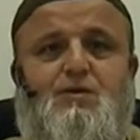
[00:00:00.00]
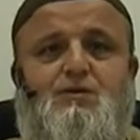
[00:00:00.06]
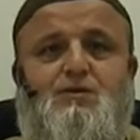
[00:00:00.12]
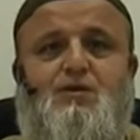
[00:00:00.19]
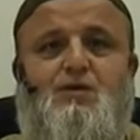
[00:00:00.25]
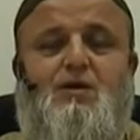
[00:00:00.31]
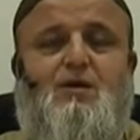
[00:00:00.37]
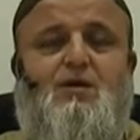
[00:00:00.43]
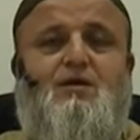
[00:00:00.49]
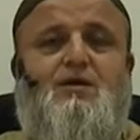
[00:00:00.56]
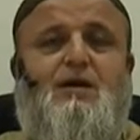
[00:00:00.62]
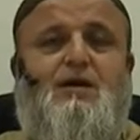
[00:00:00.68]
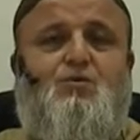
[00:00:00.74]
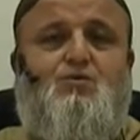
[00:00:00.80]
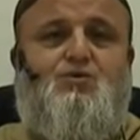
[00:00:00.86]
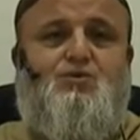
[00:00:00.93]
to learn
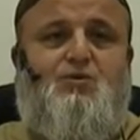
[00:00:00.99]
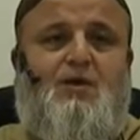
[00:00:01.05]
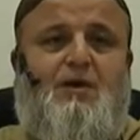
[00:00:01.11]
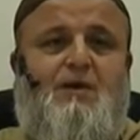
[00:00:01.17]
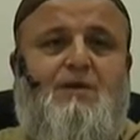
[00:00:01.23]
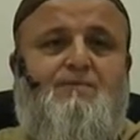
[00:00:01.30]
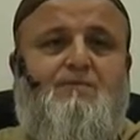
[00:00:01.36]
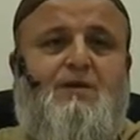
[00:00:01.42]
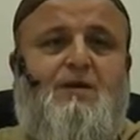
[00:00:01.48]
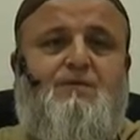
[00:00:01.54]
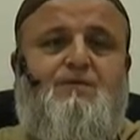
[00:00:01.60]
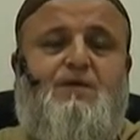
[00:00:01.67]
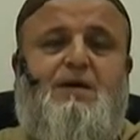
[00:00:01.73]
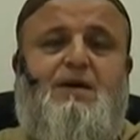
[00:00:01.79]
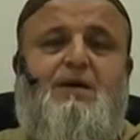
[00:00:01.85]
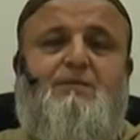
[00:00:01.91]
their ghusl.
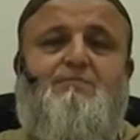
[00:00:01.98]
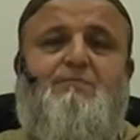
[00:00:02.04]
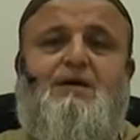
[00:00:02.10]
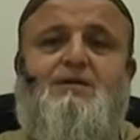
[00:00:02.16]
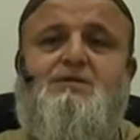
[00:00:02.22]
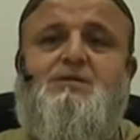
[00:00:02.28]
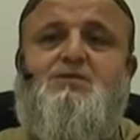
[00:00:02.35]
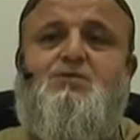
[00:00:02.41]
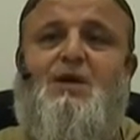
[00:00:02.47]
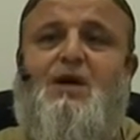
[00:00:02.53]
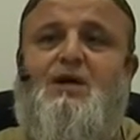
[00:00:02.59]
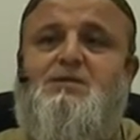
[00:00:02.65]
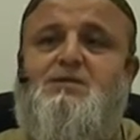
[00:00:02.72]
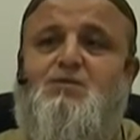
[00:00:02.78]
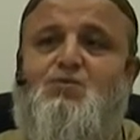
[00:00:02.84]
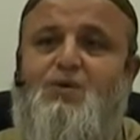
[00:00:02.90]
If they are embarrassed to
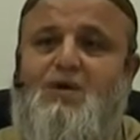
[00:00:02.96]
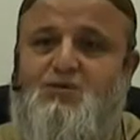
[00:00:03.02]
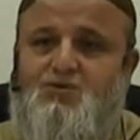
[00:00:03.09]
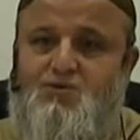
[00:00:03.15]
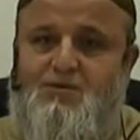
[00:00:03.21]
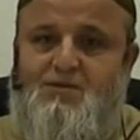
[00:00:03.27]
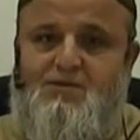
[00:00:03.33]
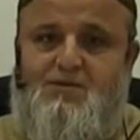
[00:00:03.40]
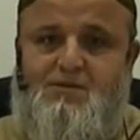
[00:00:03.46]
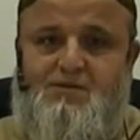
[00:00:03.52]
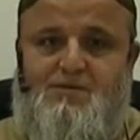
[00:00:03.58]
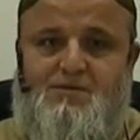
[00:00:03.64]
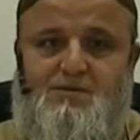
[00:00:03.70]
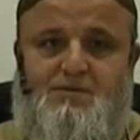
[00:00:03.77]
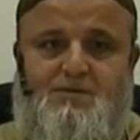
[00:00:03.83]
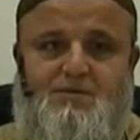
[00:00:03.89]
ask
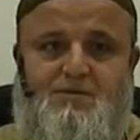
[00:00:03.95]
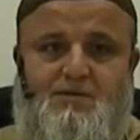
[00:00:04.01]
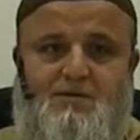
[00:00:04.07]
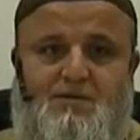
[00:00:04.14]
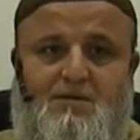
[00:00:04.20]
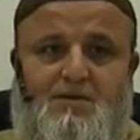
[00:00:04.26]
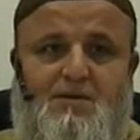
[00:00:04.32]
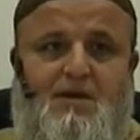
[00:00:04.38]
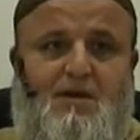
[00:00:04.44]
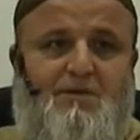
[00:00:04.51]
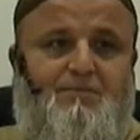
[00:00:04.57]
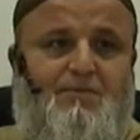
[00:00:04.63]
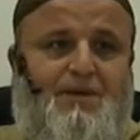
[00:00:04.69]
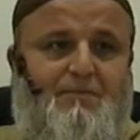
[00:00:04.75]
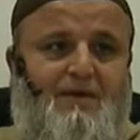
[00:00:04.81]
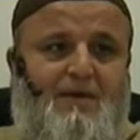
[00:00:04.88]
questions in
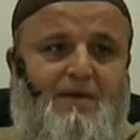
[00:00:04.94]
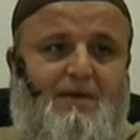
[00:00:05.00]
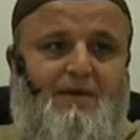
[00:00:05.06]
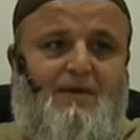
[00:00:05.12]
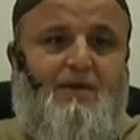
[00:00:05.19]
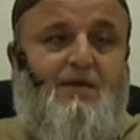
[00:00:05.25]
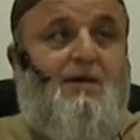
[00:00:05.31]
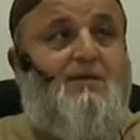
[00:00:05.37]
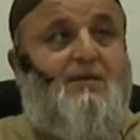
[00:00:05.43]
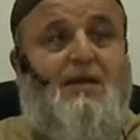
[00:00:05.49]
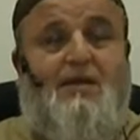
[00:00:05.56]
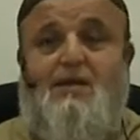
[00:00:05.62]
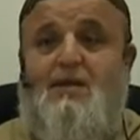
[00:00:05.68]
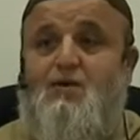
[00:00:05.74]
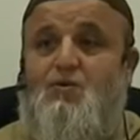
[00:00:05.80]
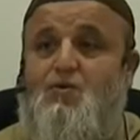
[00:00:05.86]
public, they
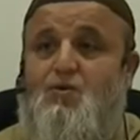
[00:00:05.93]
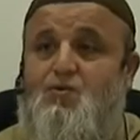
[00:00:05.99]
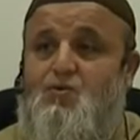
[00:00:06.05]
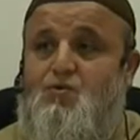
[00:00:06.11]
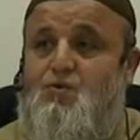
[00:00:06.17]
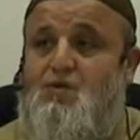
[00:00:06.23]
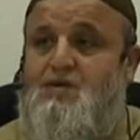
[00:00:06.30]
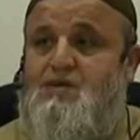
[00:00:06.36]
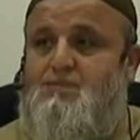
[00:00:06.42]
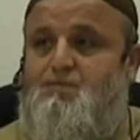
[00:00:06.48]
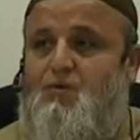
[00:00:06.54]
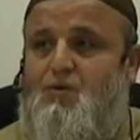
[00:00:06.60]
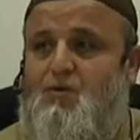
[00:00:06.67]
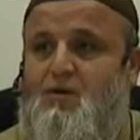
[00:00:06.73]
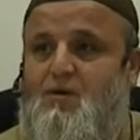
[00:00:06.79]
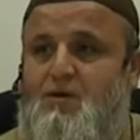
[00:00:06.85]
can go through this
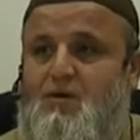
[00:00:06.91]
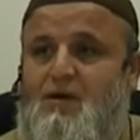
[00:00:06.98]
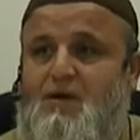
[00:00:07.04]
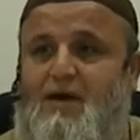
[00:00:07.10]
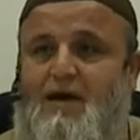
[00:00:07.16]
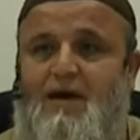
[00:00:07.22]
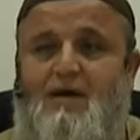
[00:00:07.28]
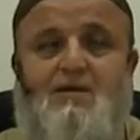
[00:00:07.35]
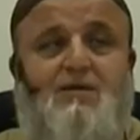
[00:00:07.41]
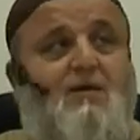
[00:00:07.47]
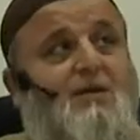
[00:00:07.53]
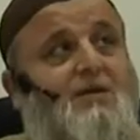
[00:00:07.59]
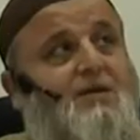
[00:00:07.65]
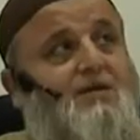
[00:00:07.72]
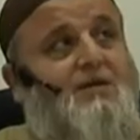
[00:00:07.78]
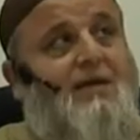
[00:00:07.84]
book
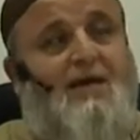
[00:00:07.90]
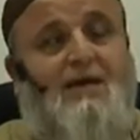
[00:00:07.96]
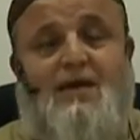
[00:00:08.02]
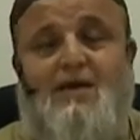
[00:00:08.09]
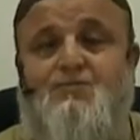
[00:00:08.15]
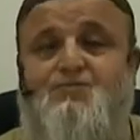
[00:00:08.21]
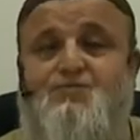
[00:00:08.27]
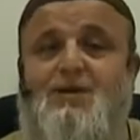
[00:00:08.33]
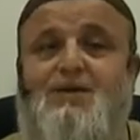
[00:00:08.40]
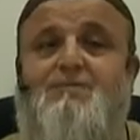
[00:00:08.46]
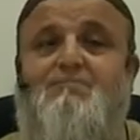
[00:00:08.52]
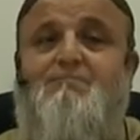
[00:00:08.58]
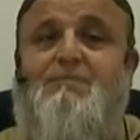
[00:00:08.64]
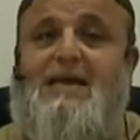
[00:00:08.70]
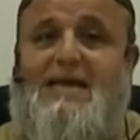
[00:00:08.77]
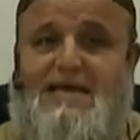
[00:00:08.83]
and they can
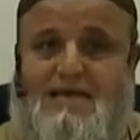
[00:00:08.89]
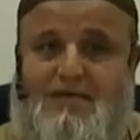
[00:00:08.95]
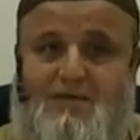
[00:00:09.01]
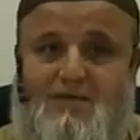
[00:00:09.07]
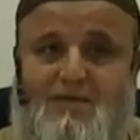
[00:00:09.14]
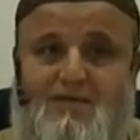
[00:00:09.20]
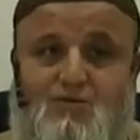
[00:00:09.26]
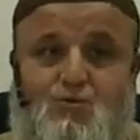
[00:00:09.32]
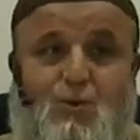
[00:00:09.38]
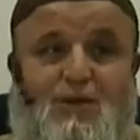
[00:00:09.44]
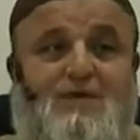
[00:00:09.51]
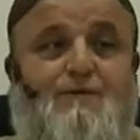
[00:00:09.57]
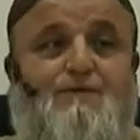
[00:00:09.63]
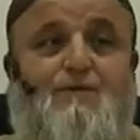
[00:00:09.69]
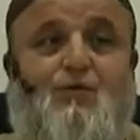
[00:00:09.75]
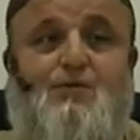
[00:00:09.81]
ring me
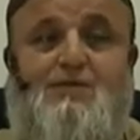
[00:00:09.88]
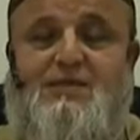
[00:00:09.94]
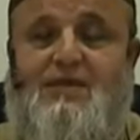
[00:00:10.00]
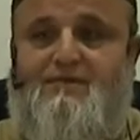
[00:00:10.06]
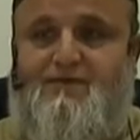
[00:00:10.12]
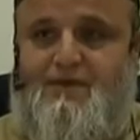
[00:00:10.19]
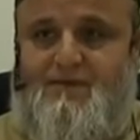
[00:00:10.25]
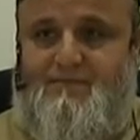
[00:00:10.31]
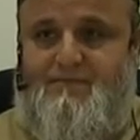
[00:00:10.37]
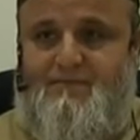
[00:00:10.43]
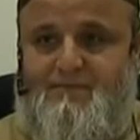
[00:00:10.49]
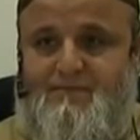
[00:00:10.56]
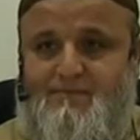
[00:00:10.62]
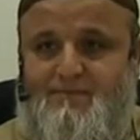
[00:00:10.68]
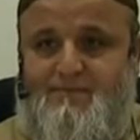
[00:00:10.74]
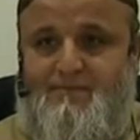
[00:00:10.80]
24/7.
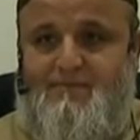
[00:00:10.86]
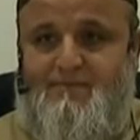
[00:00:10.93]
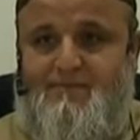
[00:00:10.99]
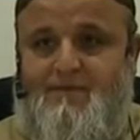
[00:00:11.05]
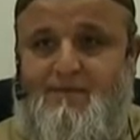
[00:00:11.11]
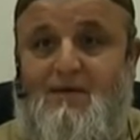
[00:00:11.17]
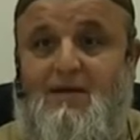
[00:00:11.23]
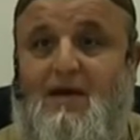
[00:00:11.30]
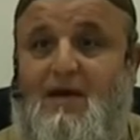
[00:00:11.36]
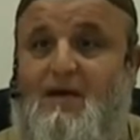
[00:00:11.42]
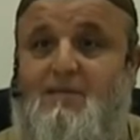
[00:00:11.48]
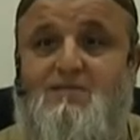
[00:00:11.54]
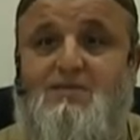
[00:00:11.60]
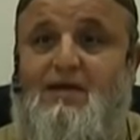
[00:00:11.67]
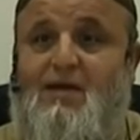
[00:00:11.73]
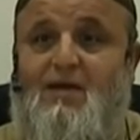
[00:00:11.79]
I
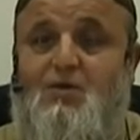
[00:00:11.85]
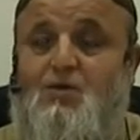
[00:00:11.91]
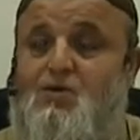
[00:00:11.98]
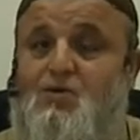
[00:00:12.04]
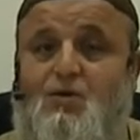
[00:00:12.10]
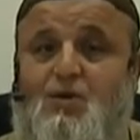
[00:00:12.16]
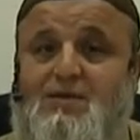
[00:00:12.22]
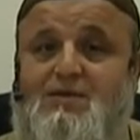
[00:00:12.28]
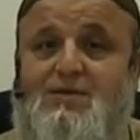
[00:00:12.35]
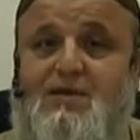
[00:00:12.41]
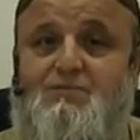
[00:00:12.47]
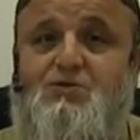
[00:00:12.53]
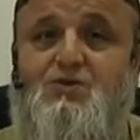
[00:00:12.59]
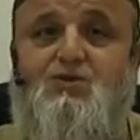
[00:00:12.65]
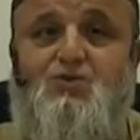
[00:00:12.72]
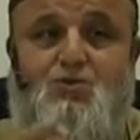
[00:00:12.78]
am telling you, no
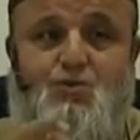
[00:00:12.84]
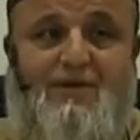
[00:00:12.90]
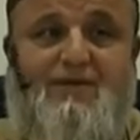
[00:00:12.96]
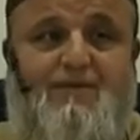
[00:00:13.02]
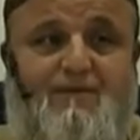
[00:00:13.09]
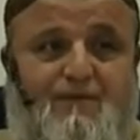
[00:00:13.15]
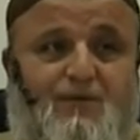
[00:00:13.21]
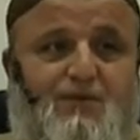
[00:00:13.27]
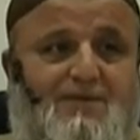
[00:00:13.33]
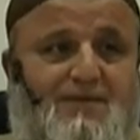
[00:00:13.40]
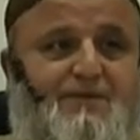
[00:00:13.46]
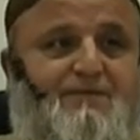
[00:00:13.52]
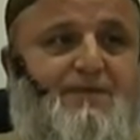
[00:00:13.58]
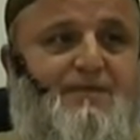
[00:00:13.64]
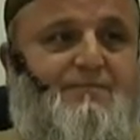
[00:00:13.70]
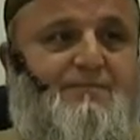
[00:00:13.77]
exception,
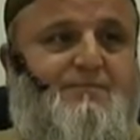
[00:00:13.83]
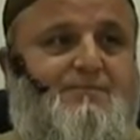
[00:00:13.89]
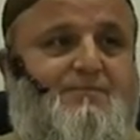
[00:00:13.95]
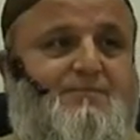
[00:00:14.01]
24/7.